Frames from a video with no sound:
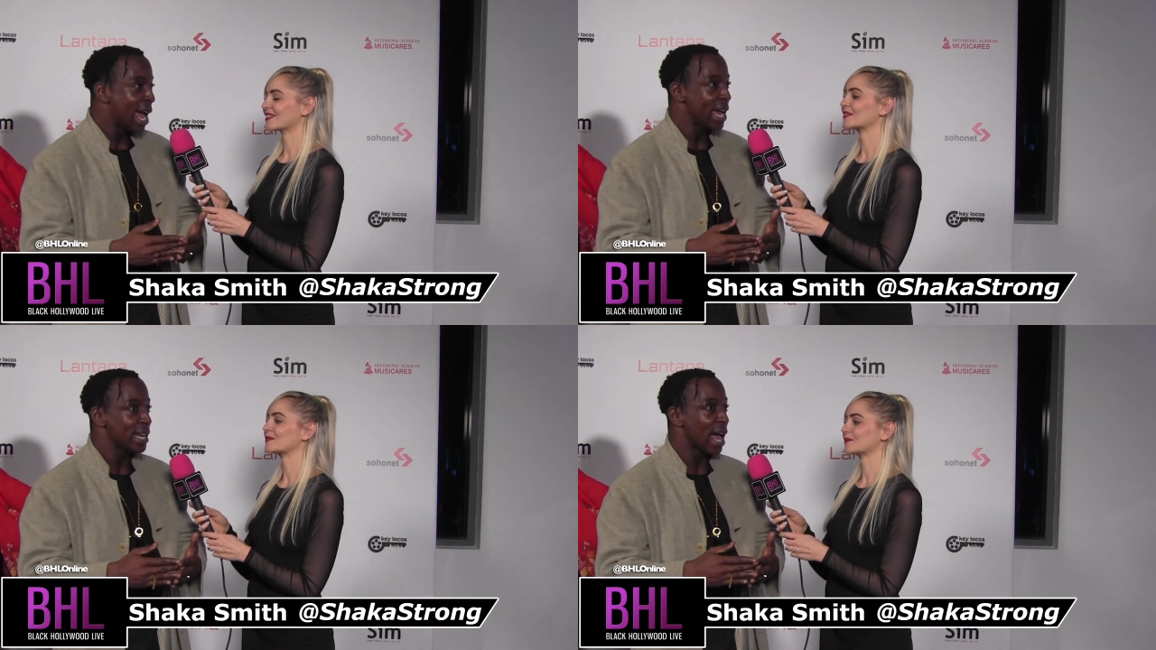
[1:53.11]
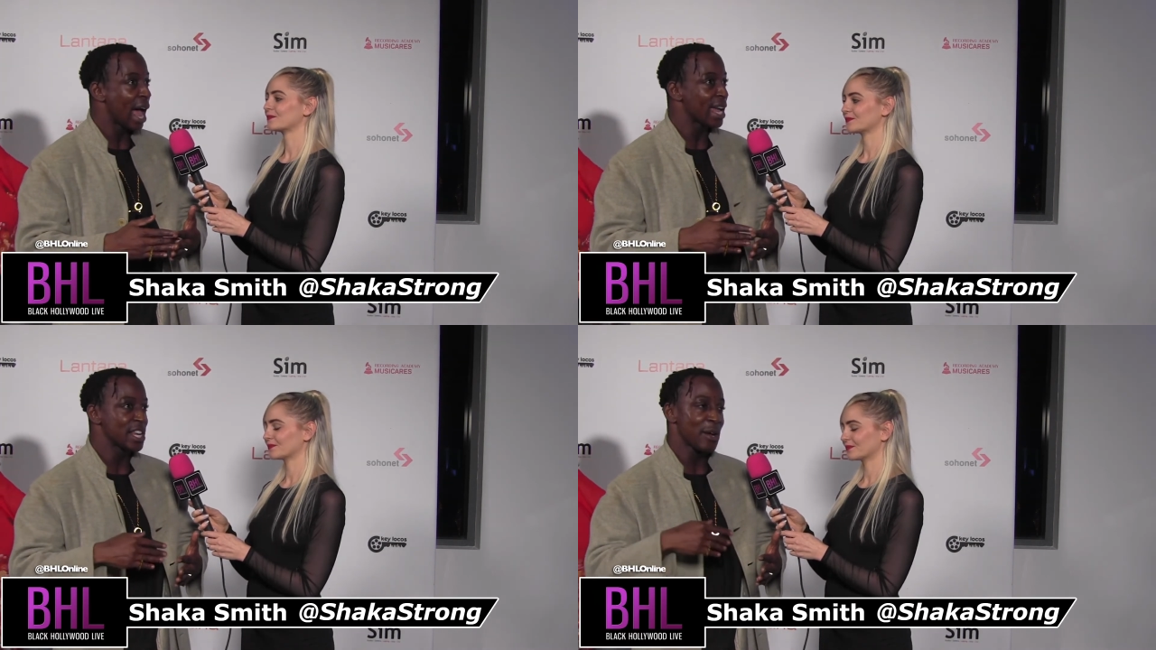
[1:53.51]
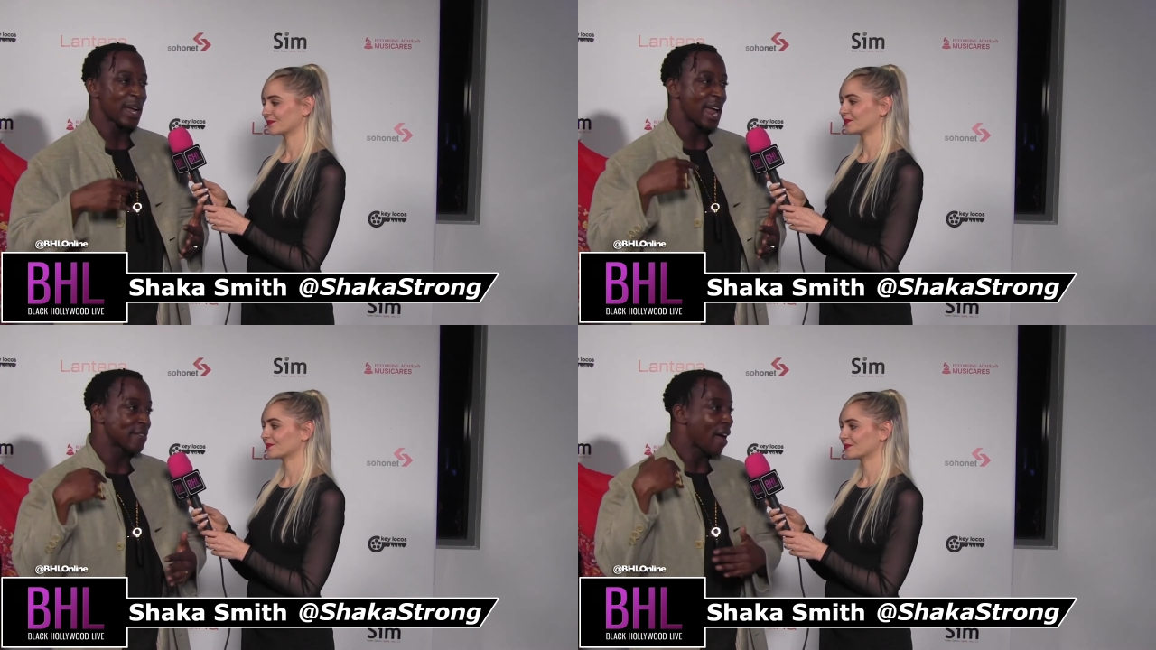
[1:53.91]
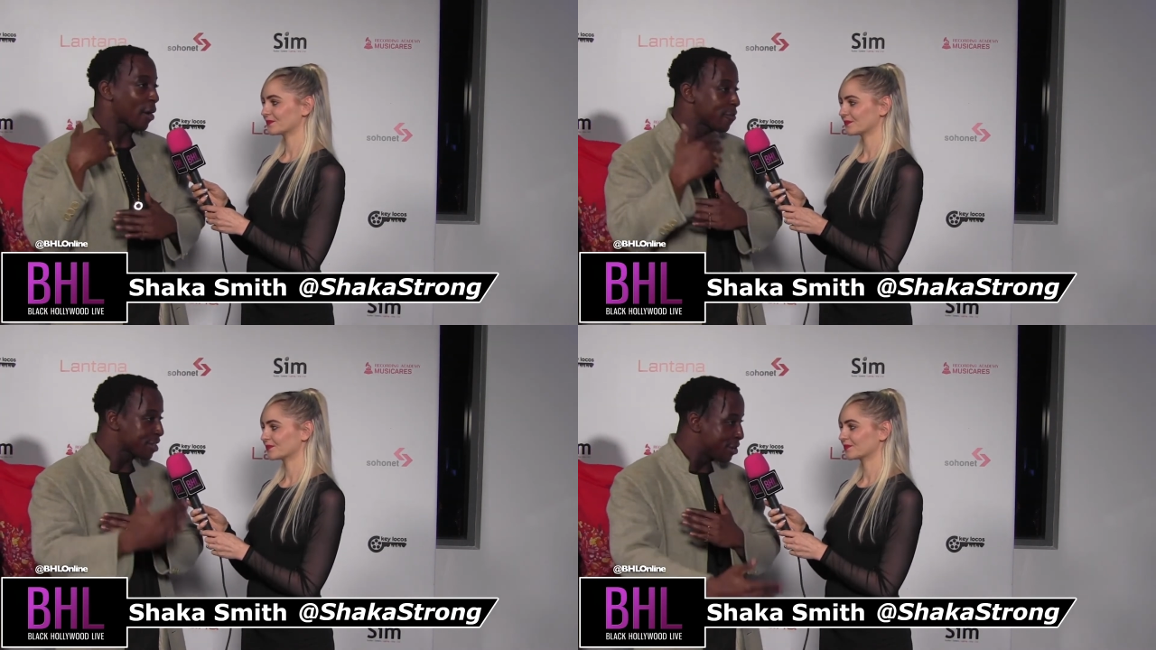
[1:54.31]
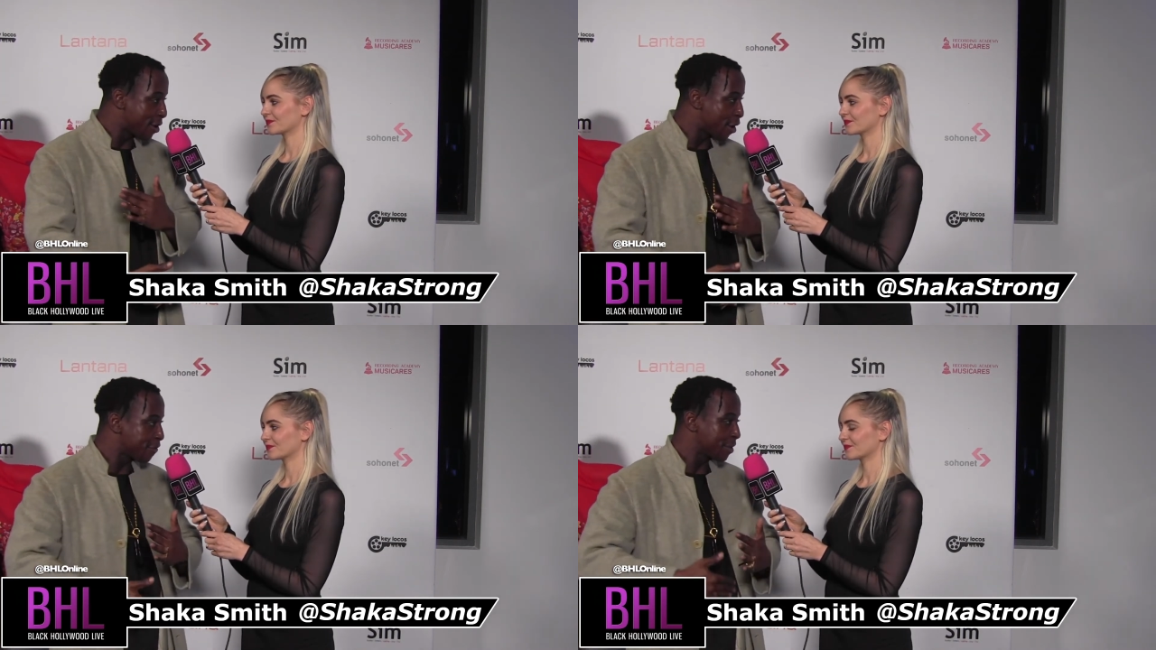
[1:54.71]
Speaker 1: And I, you know, I kind of got over the
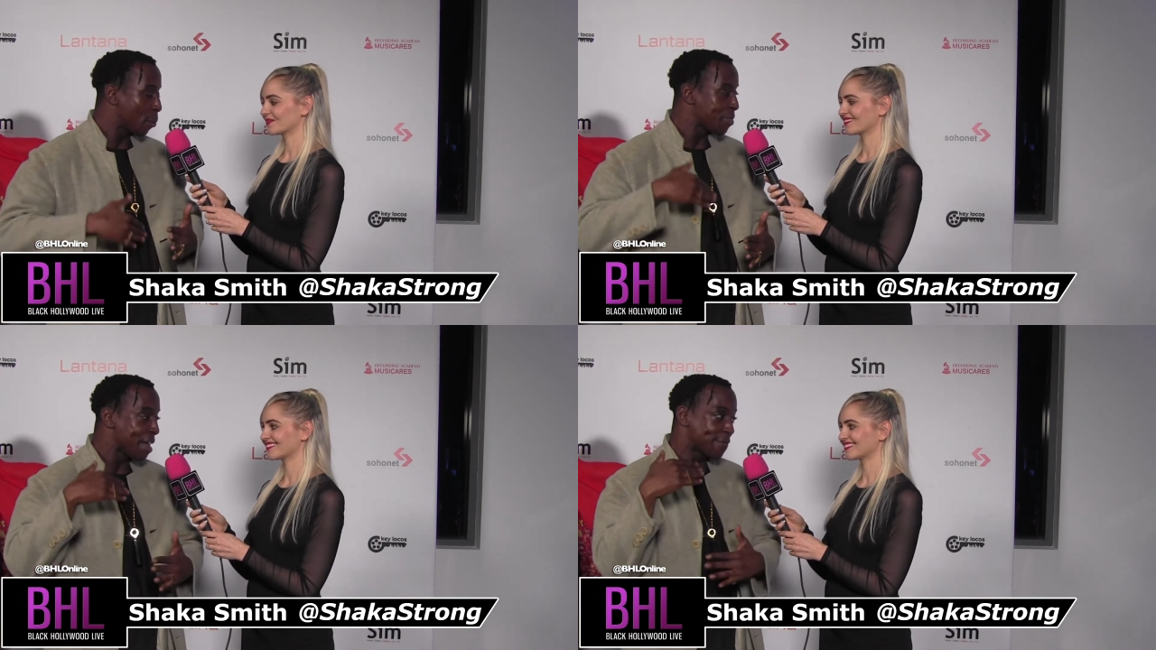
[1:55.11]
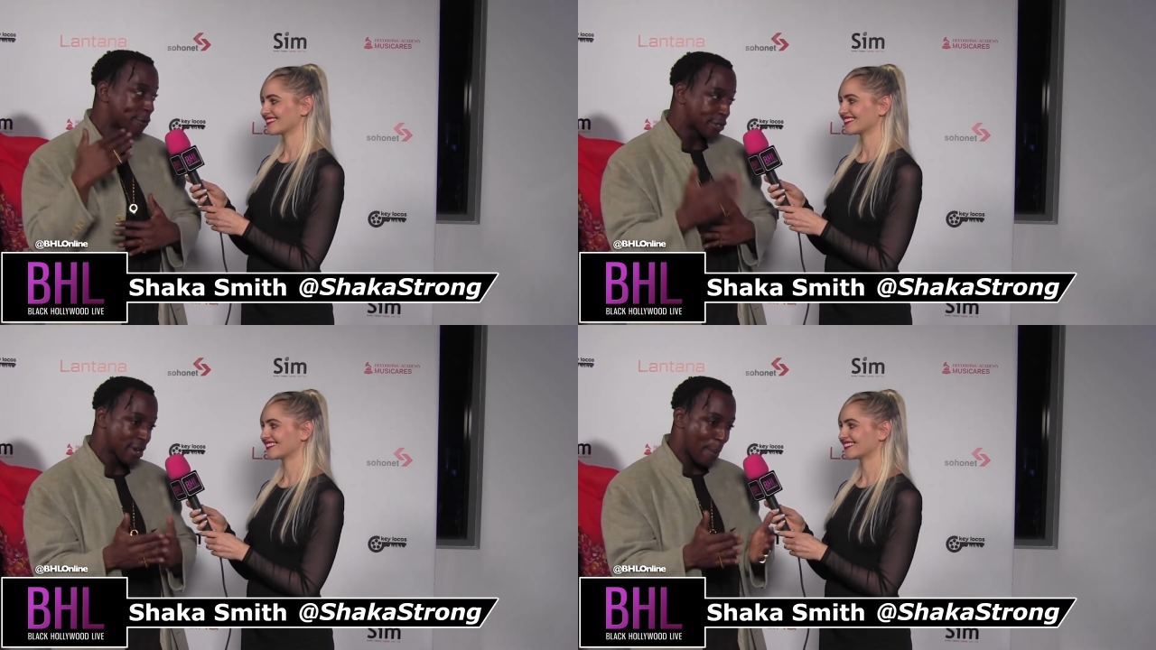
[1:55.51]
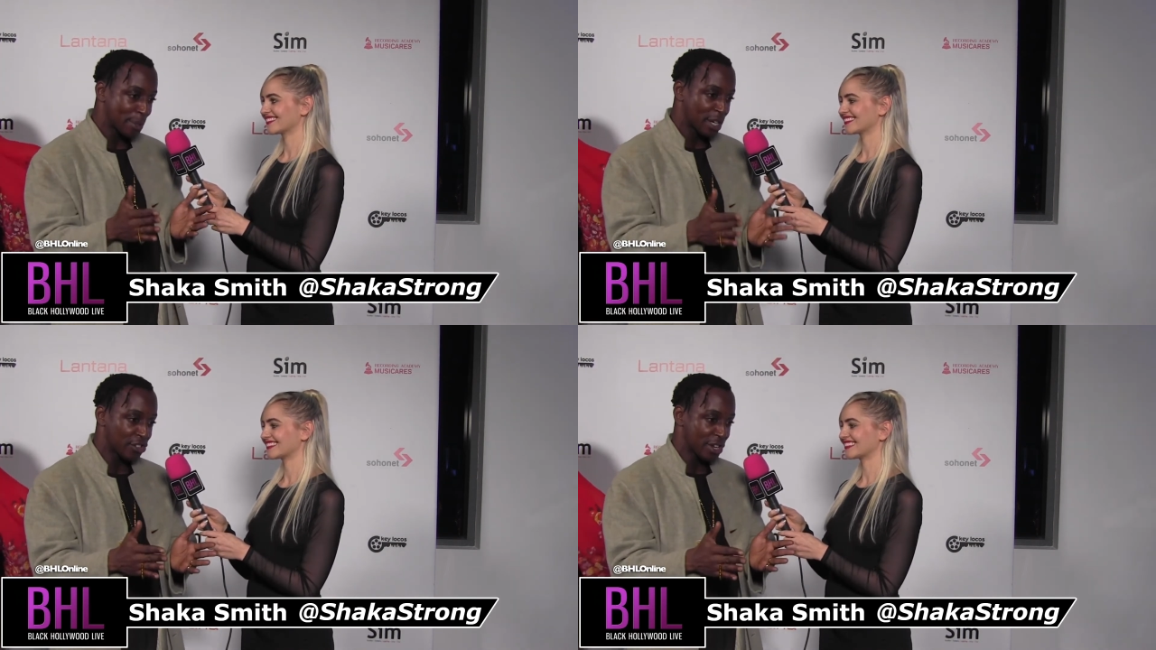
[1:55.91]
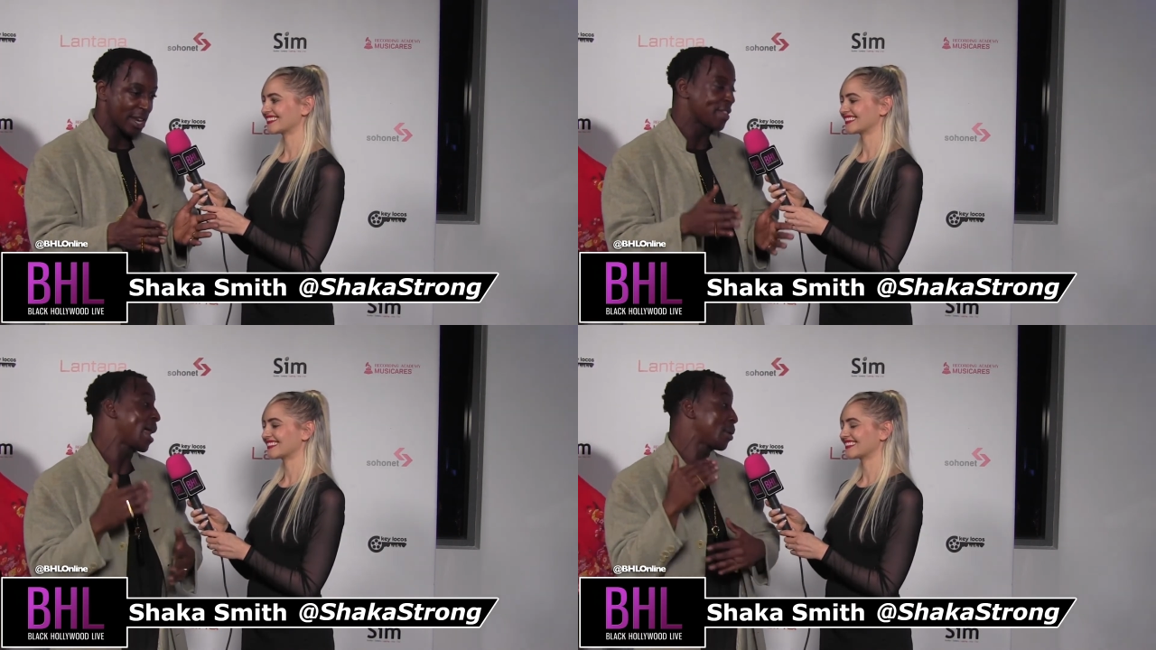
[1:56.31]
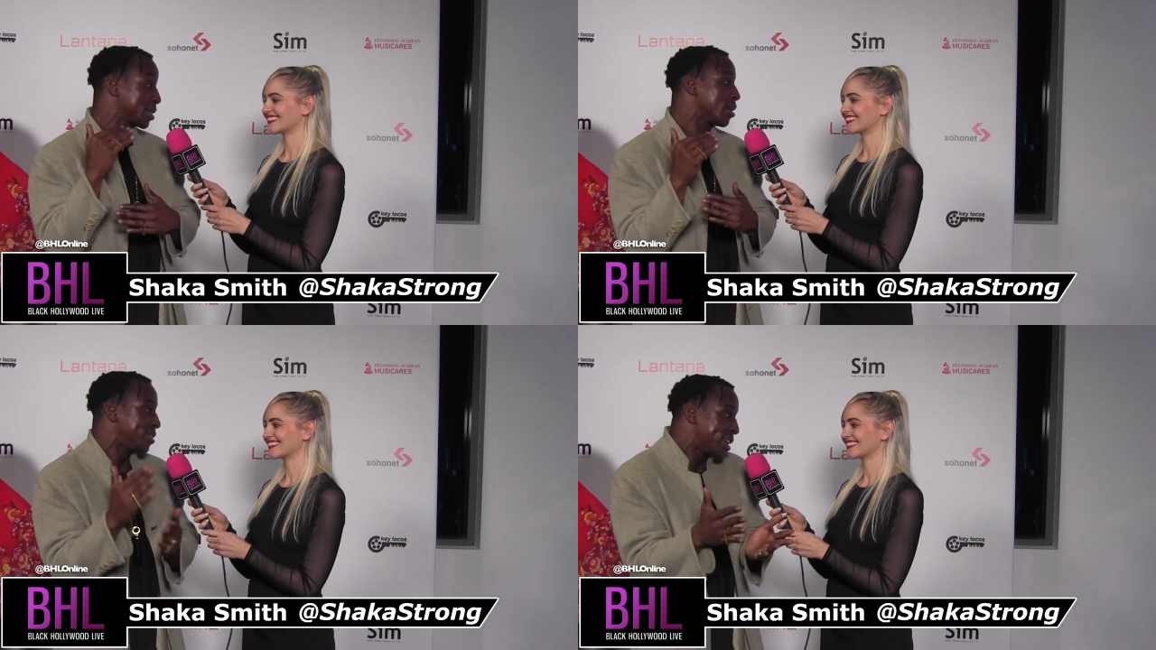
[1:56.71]
nerves and won that first competition, and then I
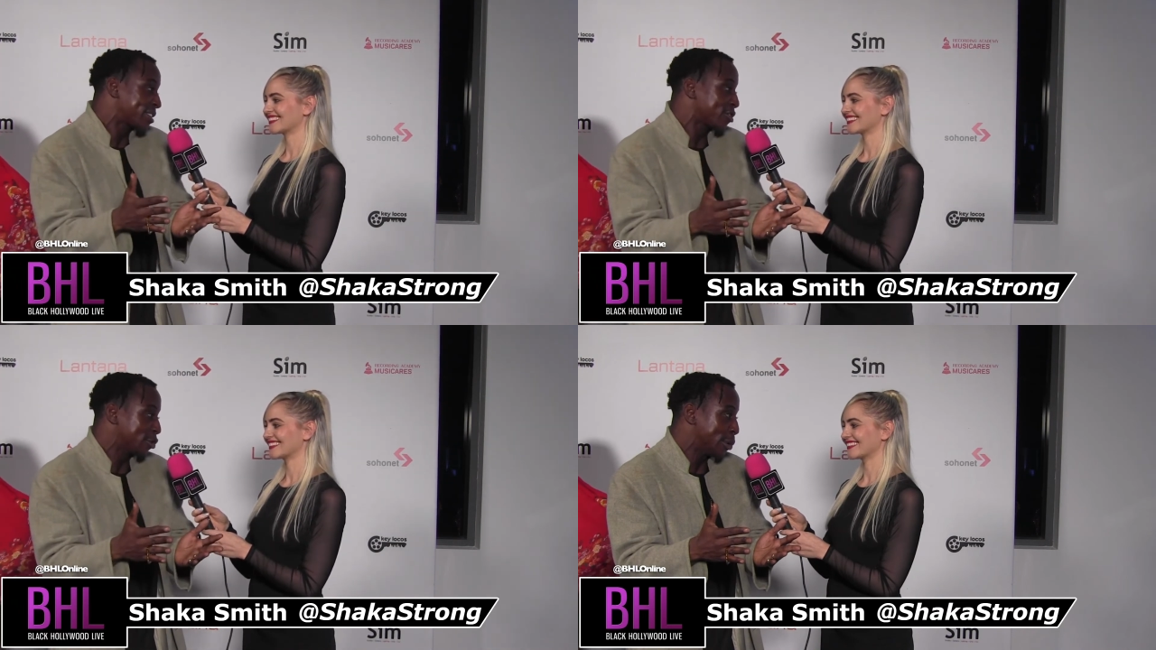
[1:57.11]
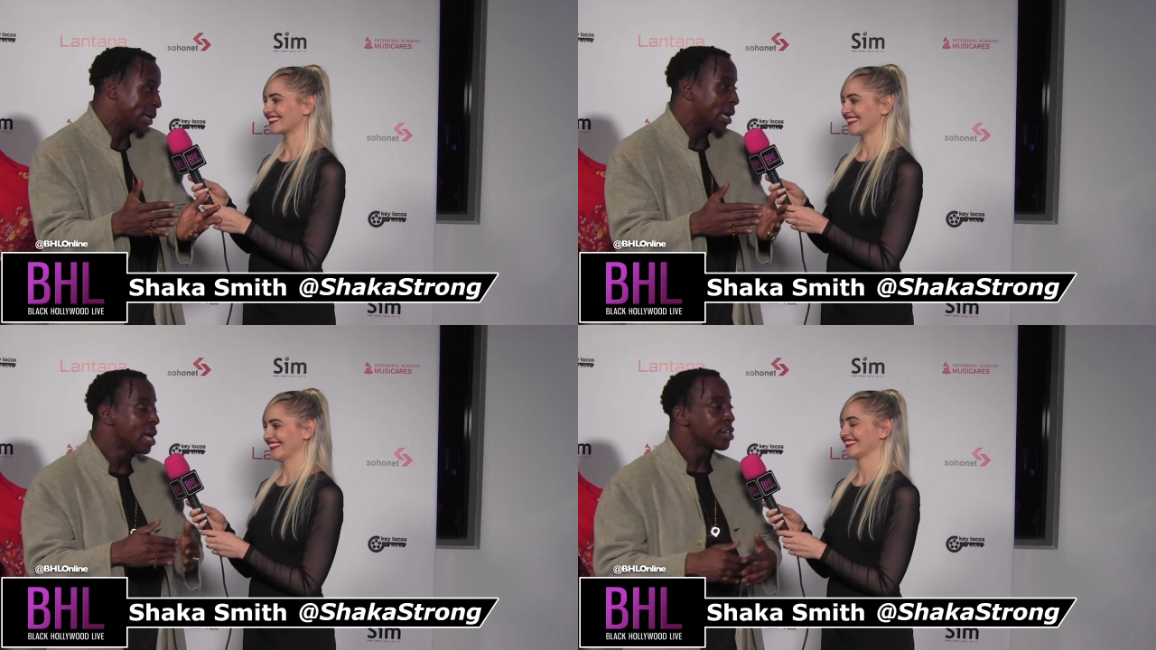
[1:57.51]
was addicted to it.